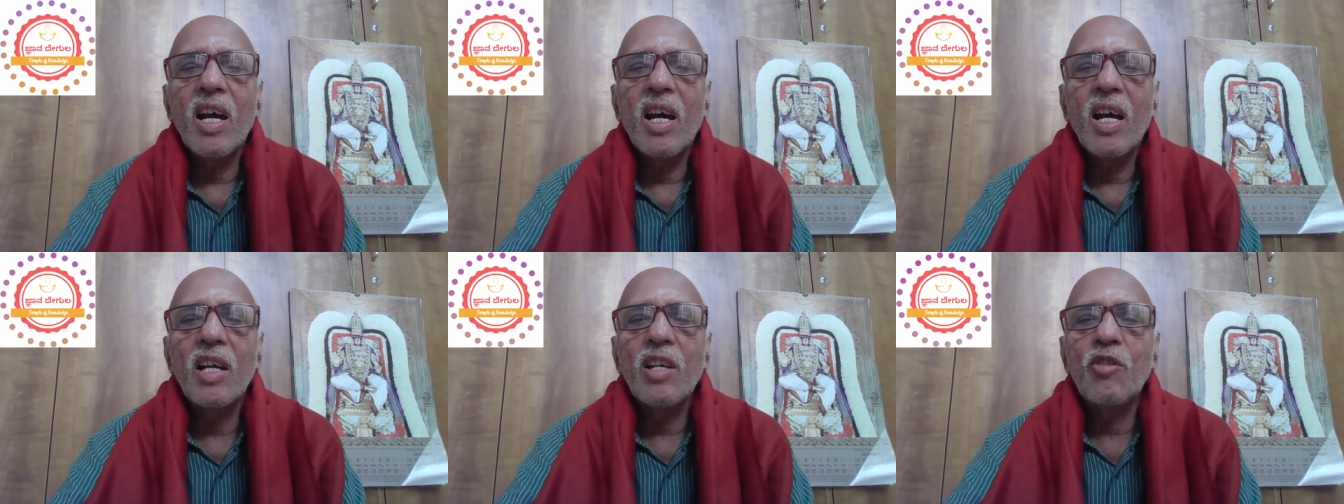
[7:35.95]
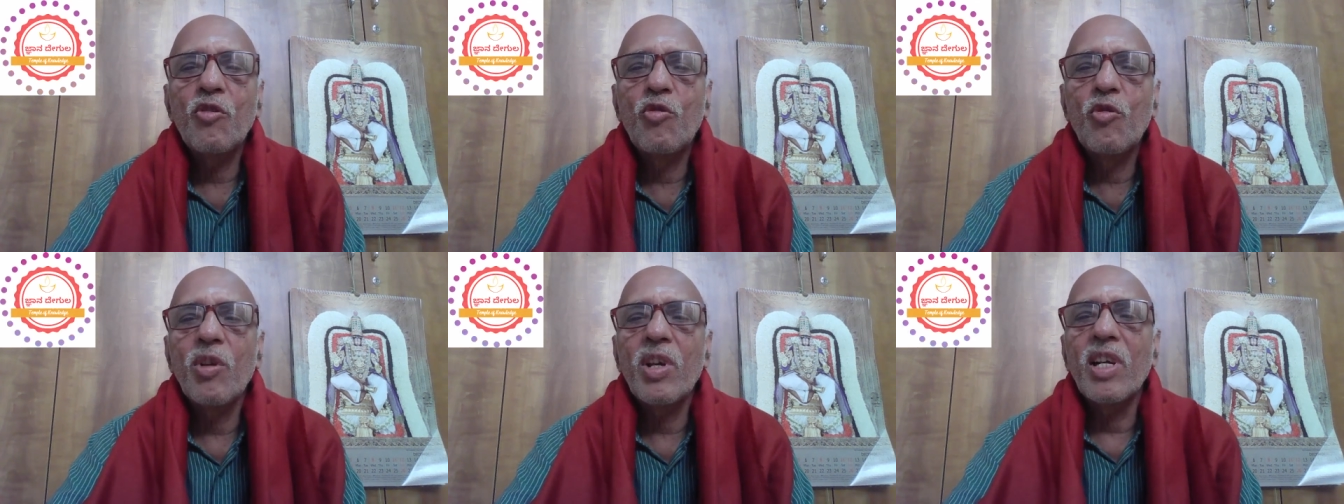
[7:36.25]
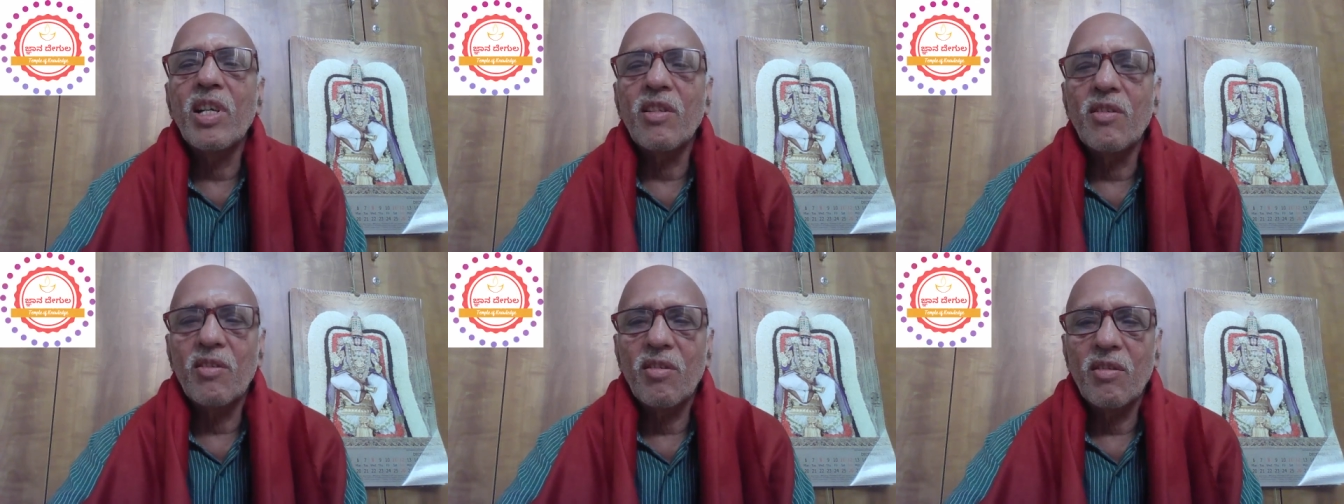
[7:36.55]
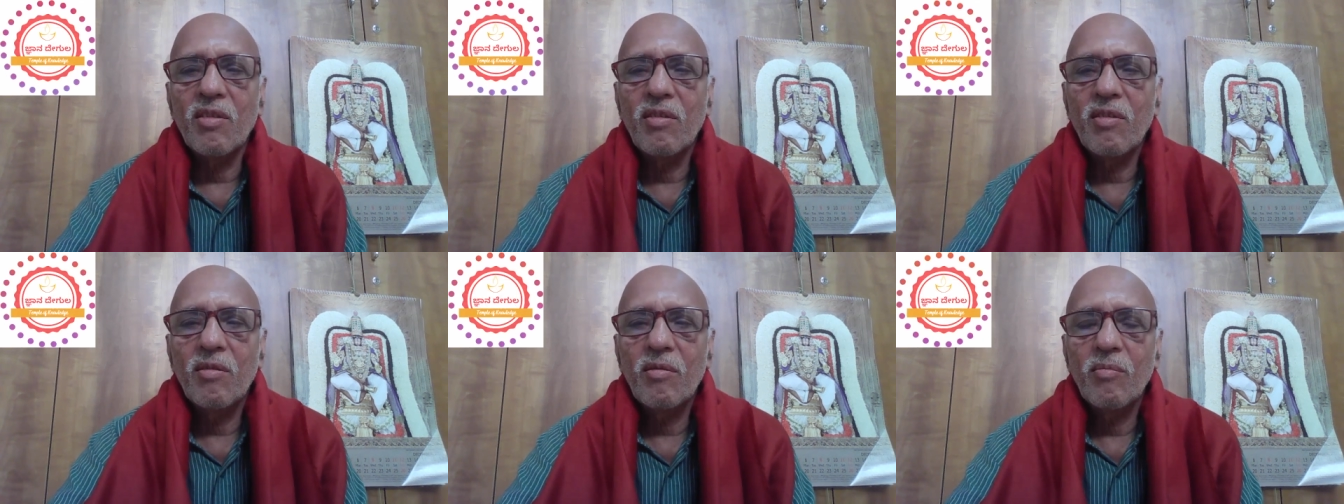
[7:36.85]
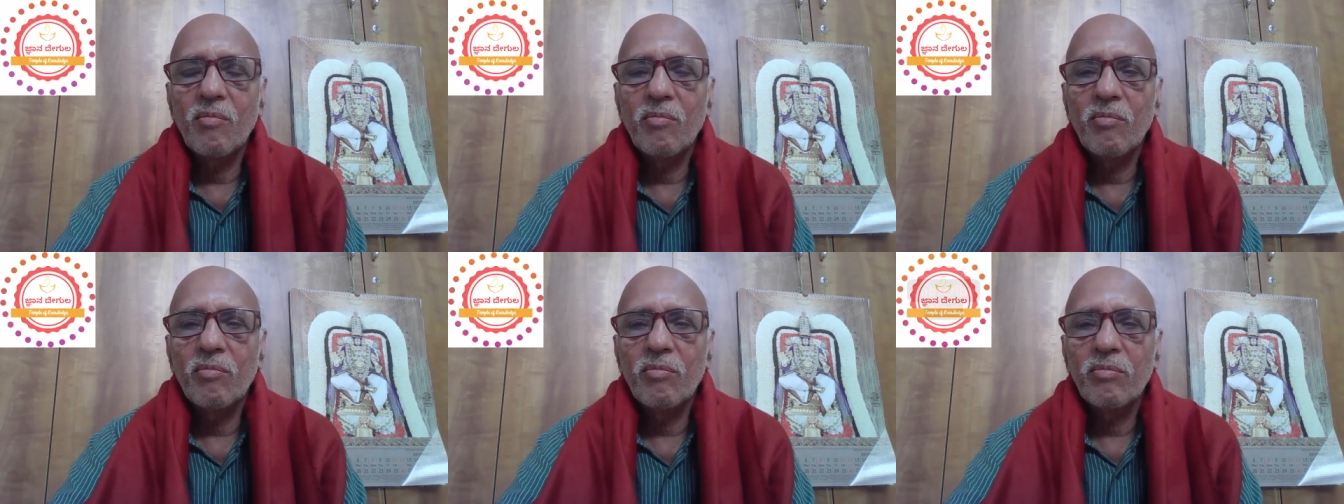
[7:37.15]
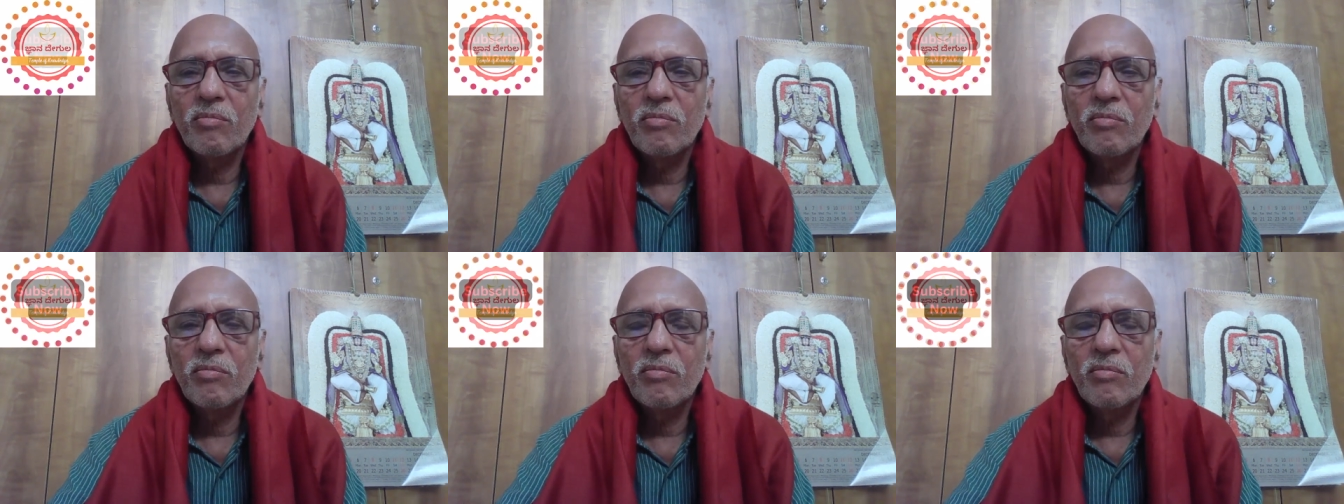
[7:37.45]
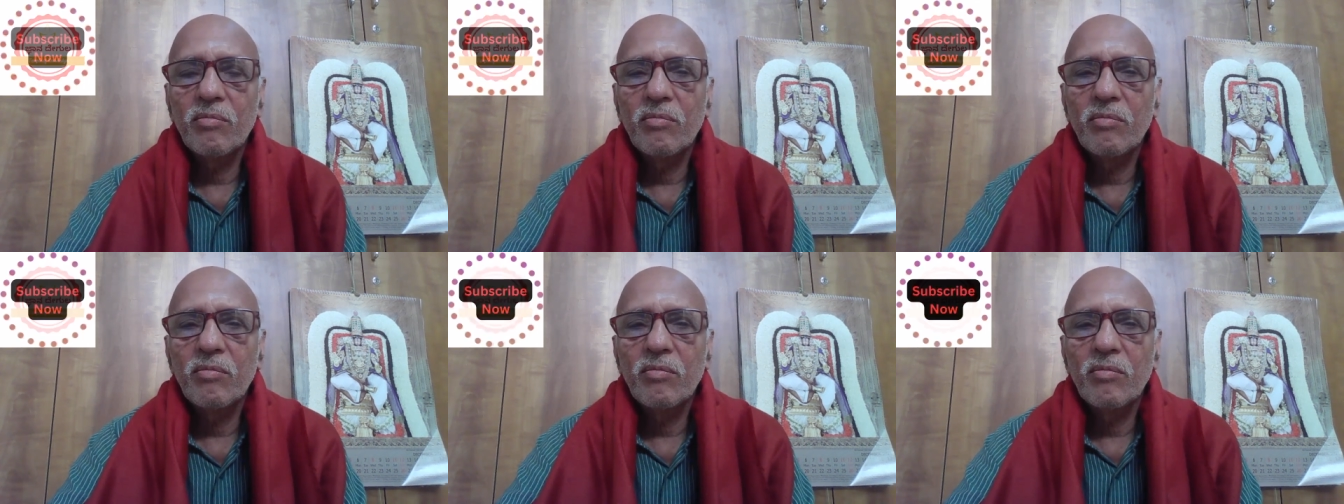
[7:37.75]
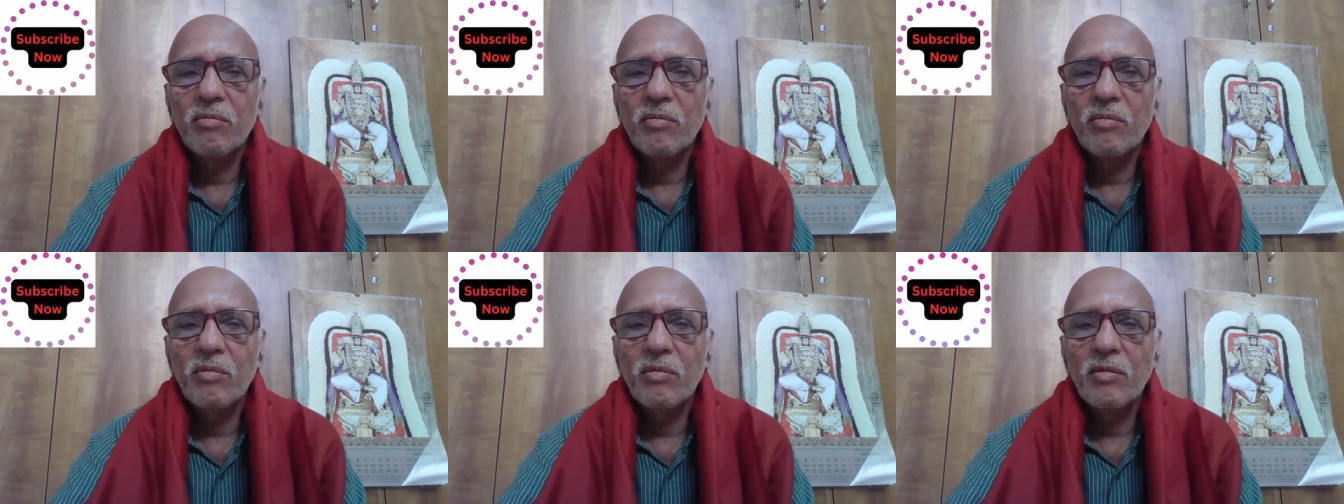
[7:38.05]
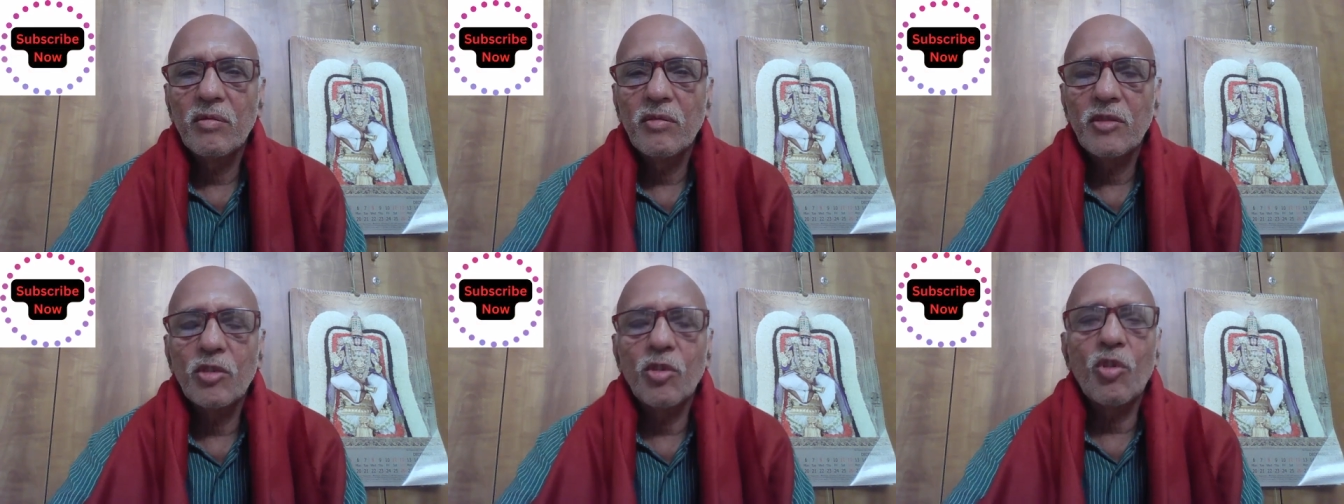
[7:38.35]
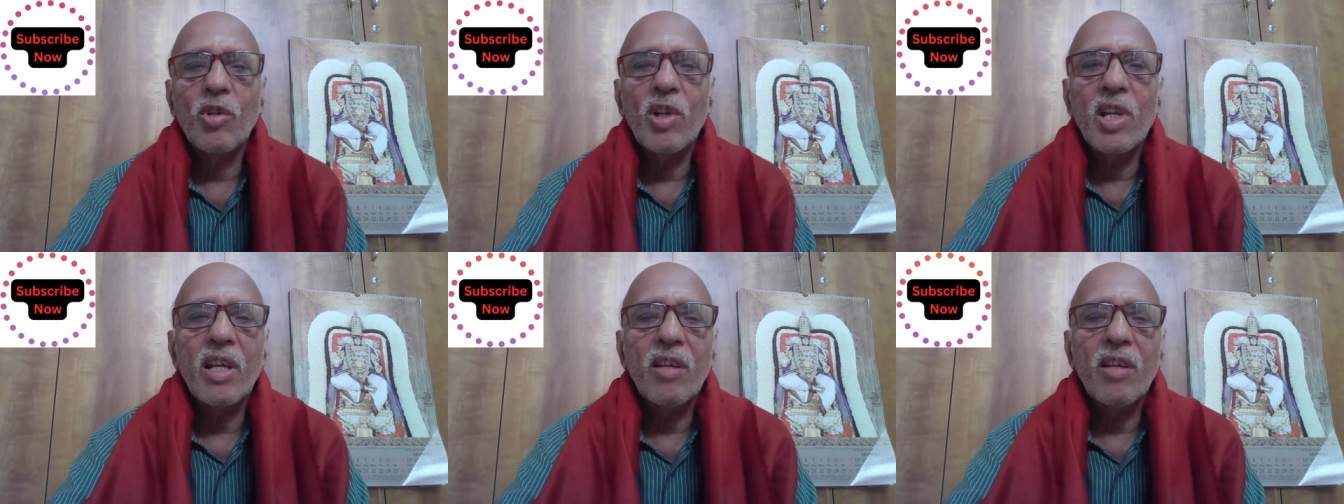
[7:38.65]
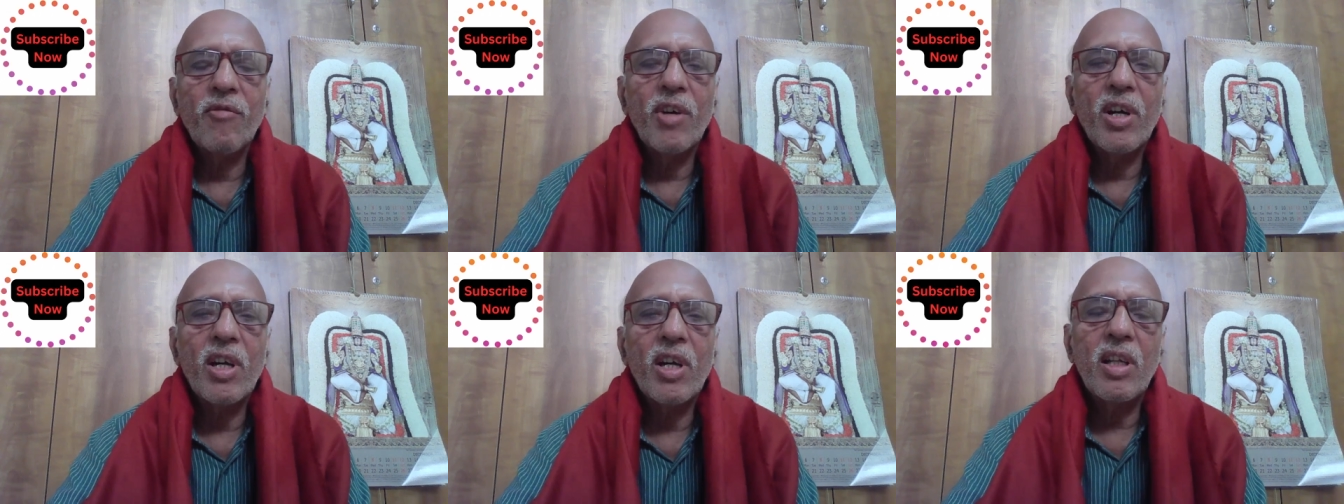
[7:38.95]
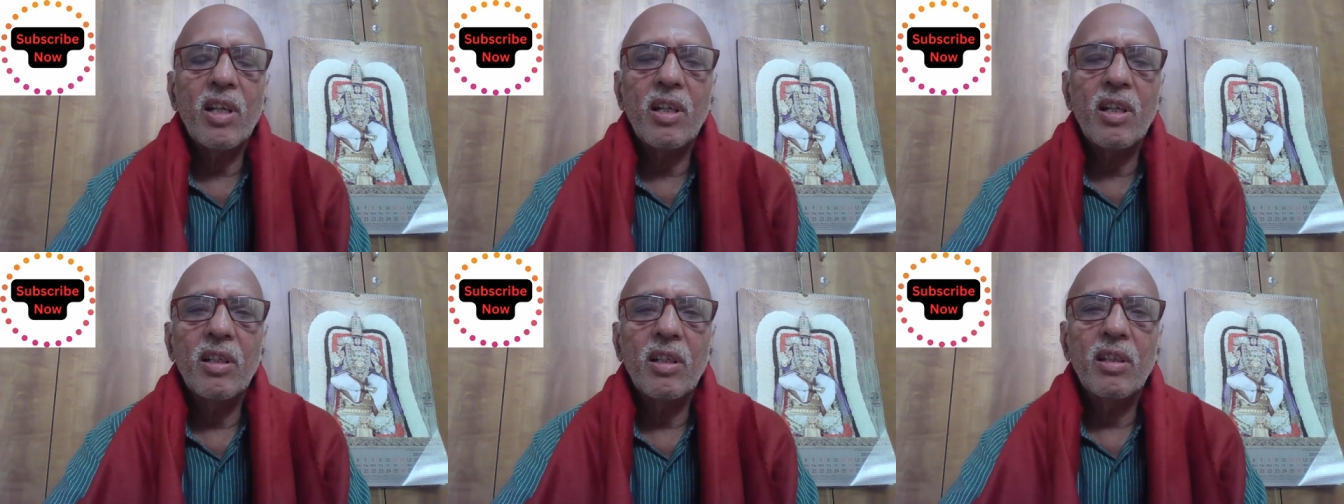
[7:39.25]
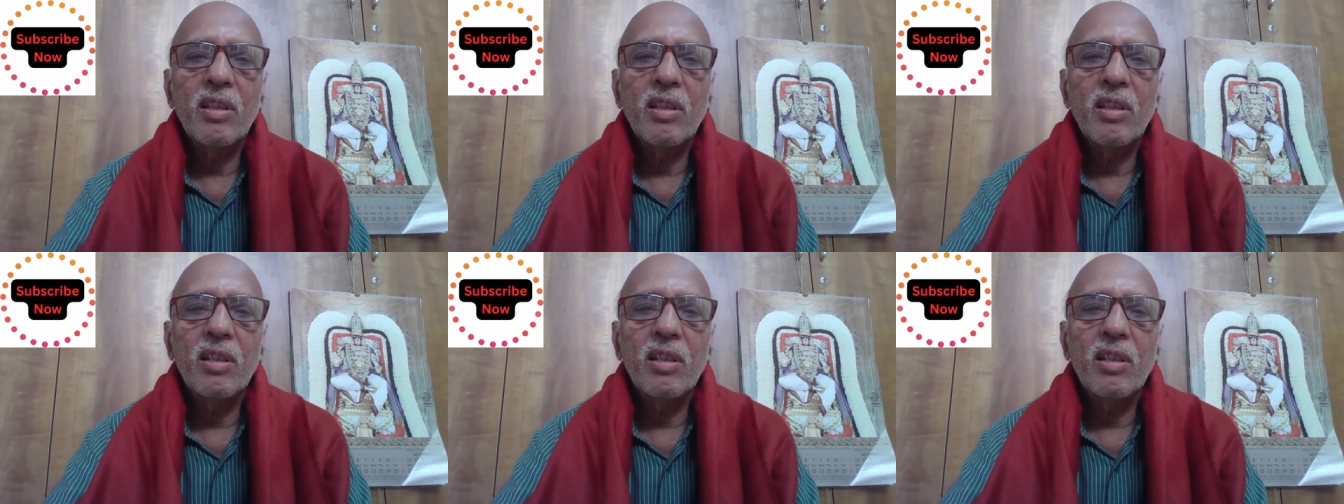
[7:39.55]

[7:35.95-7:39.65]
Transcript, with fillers: and jewels only for